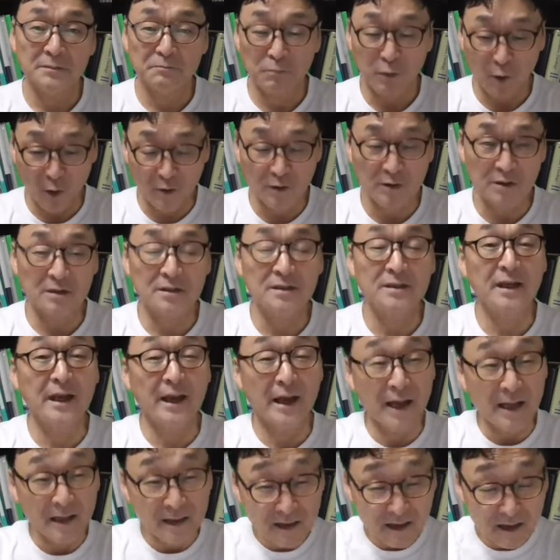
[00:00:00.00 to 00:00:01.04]
purchased
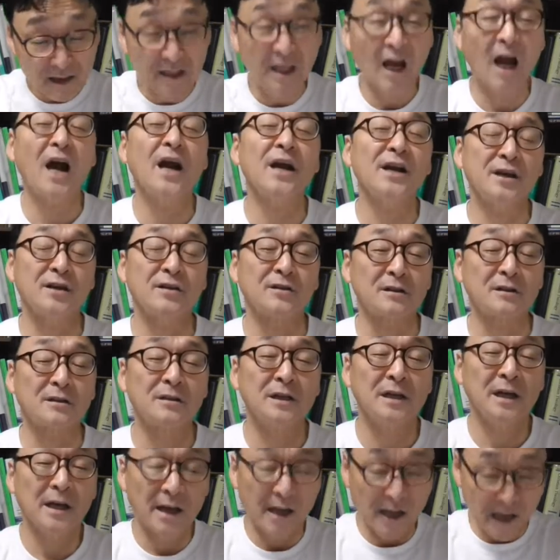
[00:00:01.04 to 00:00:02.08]
entire,
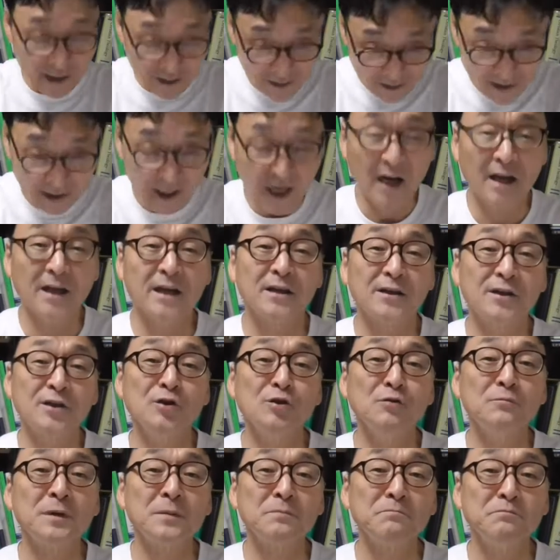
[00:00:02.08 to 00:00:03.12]
entire
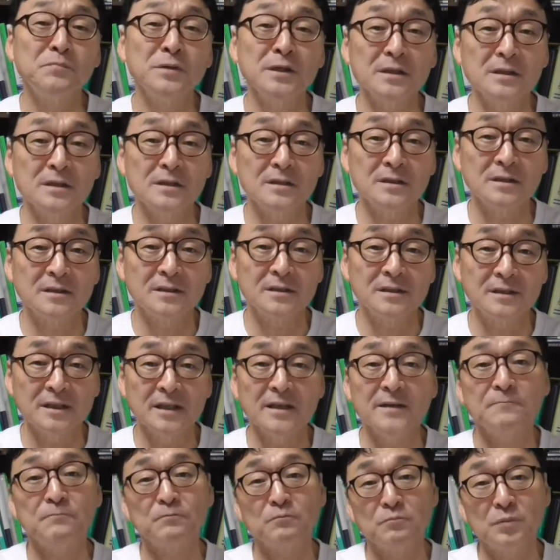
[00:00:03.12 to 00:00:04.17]
human being's
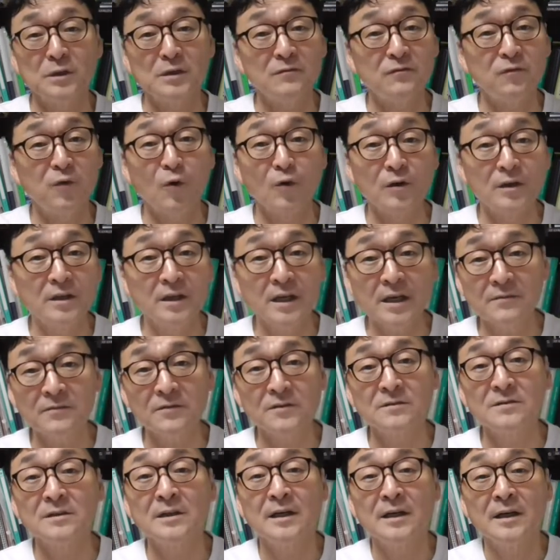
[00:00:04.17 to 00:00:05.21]
sin being
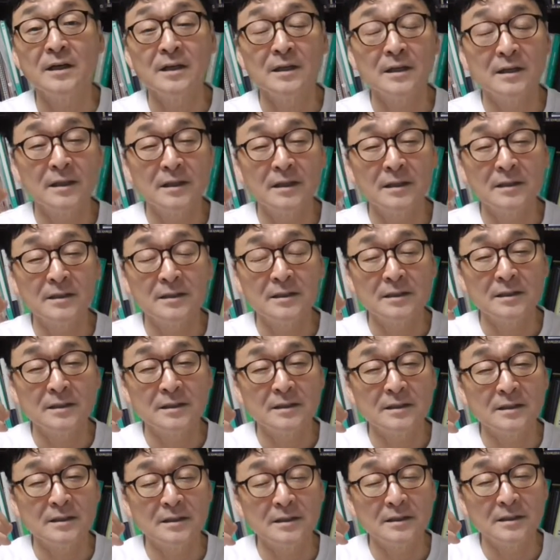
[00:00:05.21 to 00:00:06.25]
forgiven.
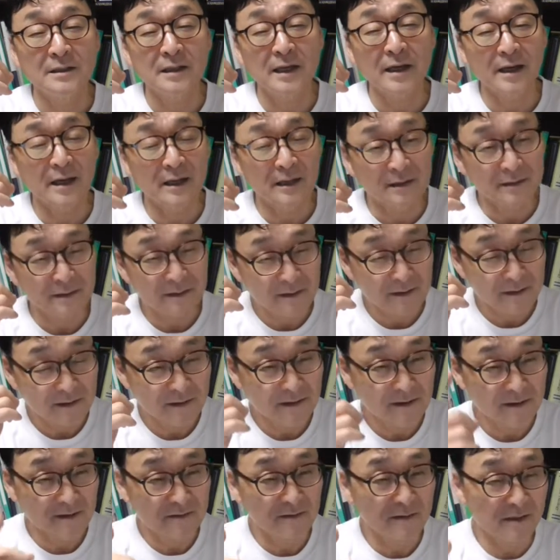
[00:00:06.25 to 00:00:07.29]
And
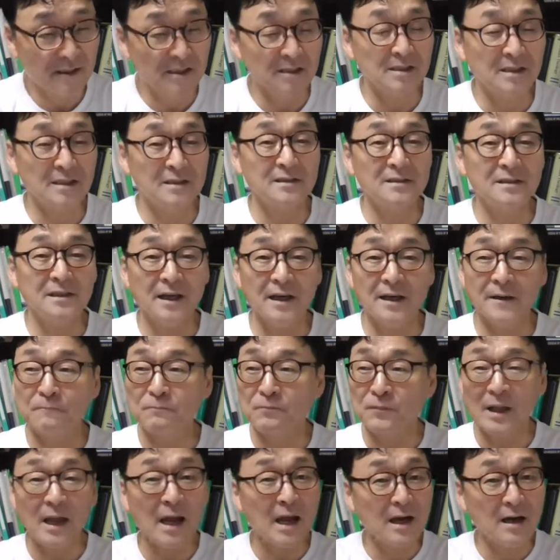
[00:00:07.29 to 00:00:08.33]
Jesus said,
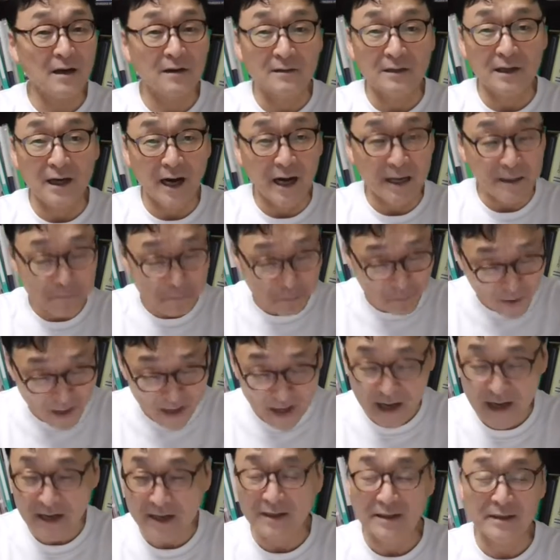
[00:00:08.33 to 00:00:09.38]
now I
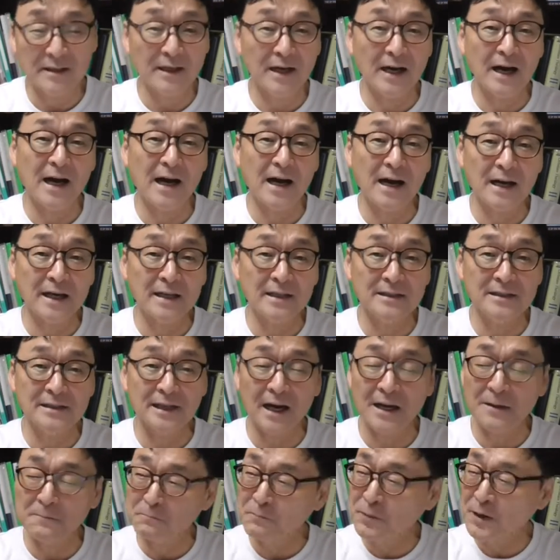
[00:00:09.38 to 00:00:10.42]
paid, guys,
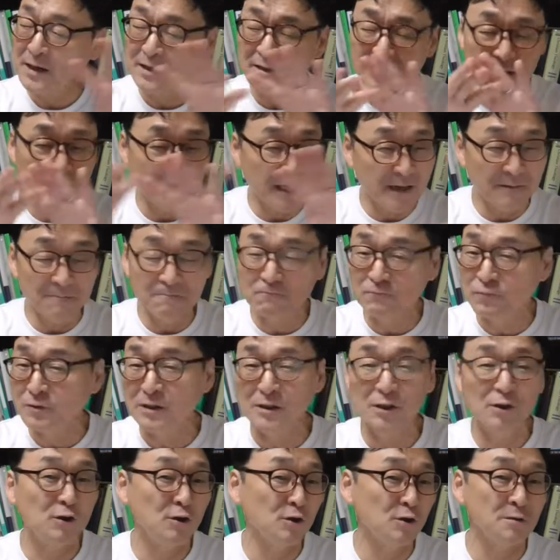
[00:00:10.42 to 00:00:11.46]
I paid
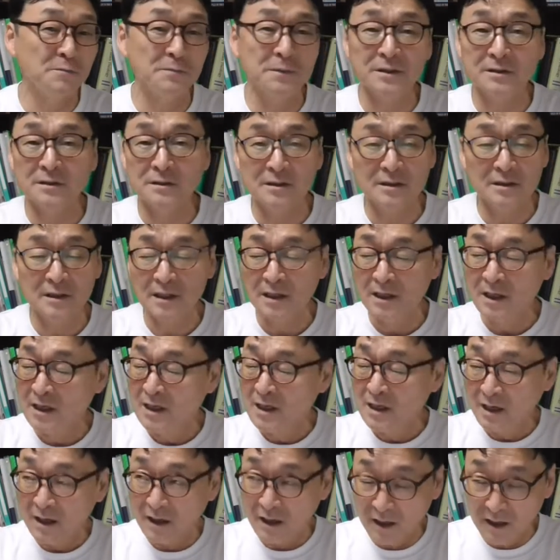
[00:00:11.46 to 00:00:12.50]
every human's
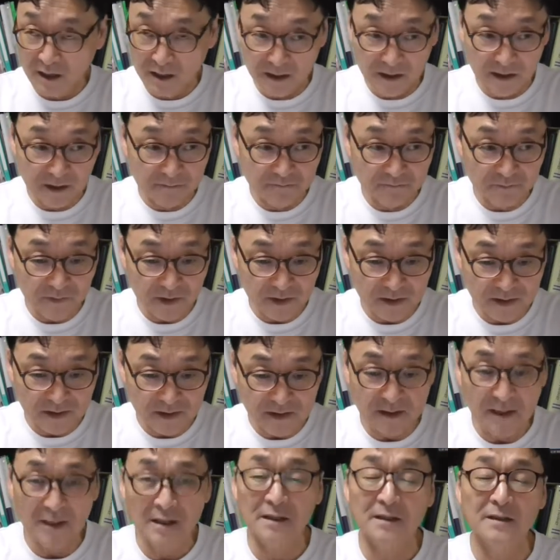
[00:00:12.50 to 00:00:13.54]
um,
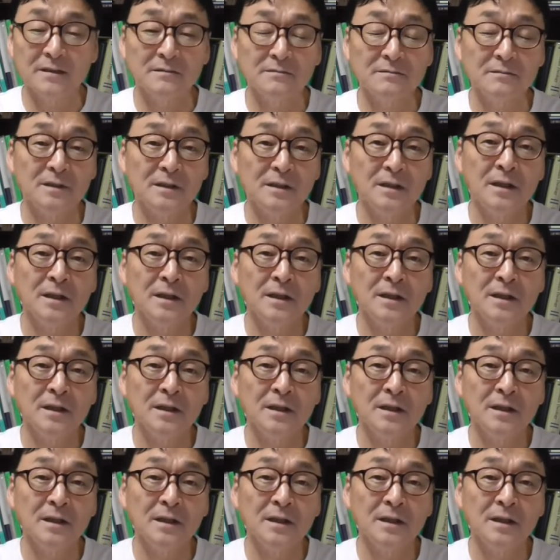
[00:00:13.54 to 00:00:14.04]
sin.